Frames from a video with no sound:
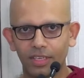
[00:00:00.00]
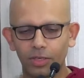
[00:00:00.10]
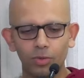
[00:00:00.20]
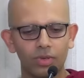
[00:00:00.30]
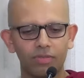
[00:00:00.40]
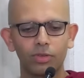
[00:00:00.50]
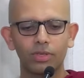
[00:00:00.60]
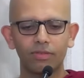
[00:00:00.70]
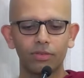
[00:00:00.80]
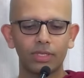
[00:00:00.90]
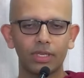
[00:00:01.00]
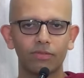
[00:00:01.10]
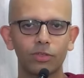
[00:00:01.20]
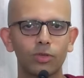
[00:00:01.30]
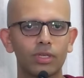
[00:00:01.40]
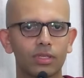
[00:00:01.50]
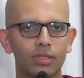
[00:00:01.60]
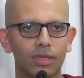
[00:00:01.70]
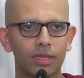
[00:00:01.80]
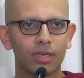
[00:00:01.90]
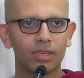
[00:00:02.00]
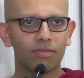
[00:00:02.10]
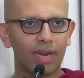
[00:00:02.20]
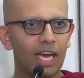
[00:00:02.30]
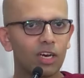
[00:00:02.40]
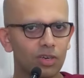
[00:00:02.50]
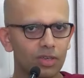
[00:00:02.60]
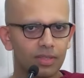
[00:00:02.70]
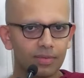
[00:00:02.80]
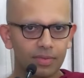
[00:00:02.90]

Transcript: You, if you if you if you took a, a flower